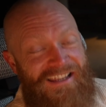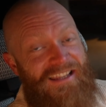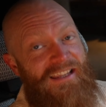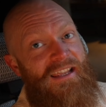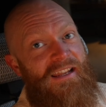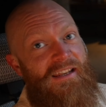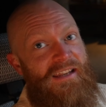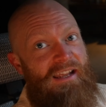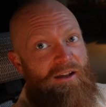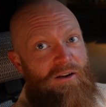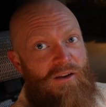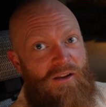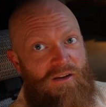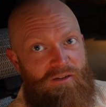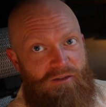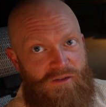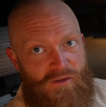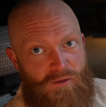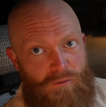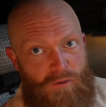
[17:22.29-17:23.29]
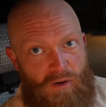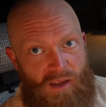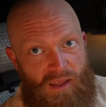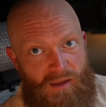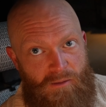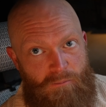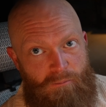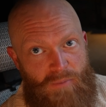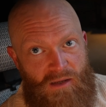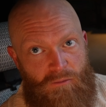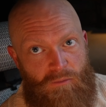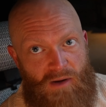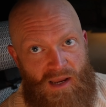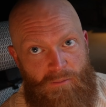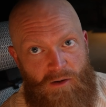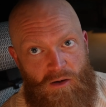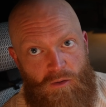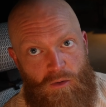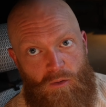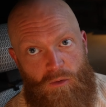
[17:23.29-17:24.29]
Get down into a big
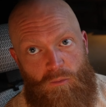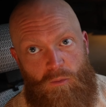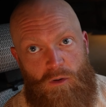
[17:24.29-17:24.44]
rabbit hole.